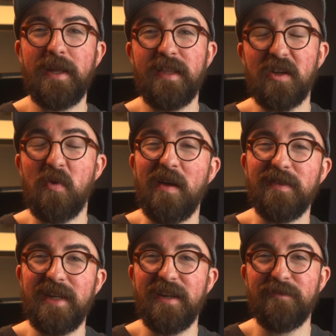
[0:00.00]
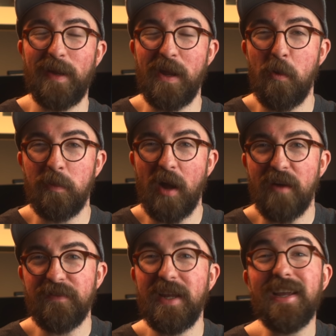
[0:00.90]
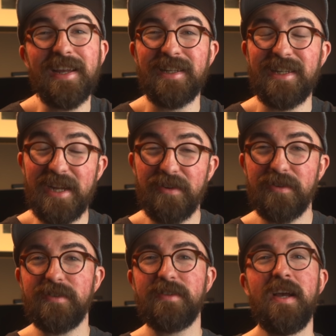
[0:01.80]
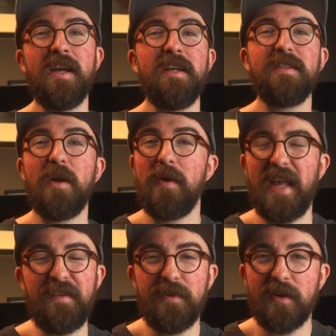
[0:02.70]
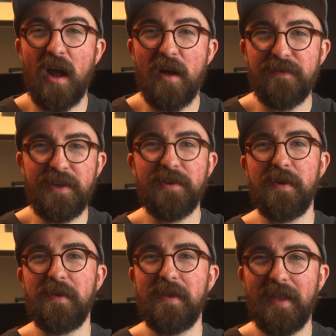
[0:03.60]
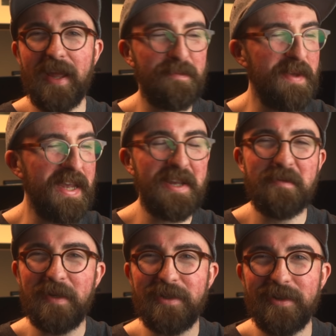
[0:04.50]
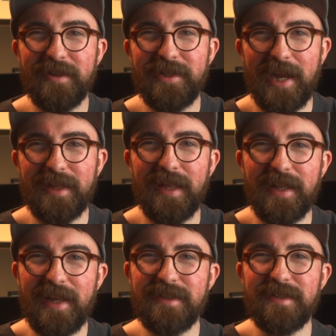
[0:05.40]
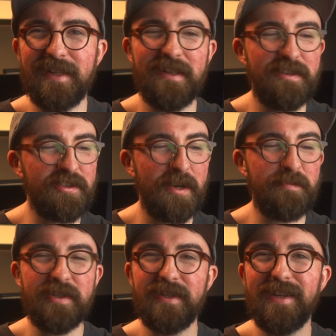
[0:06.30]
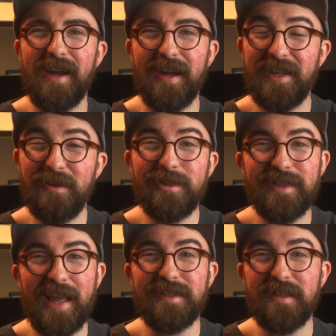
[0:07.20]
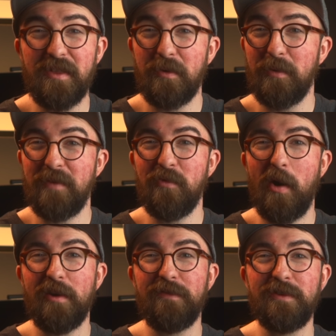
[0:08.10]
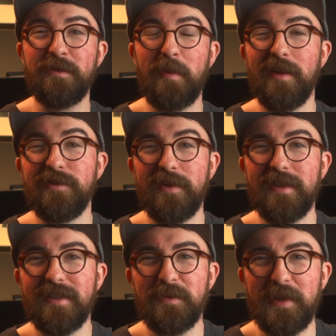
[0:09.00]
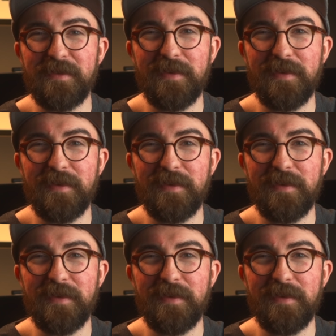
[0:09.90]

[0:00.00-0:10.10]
in the quality of my home coffee in years. So if you're a coffee nerd like me, be sure to check the links in the description. Uh, huge thanks to Third Wave Water for sponsoring sponsoring this week's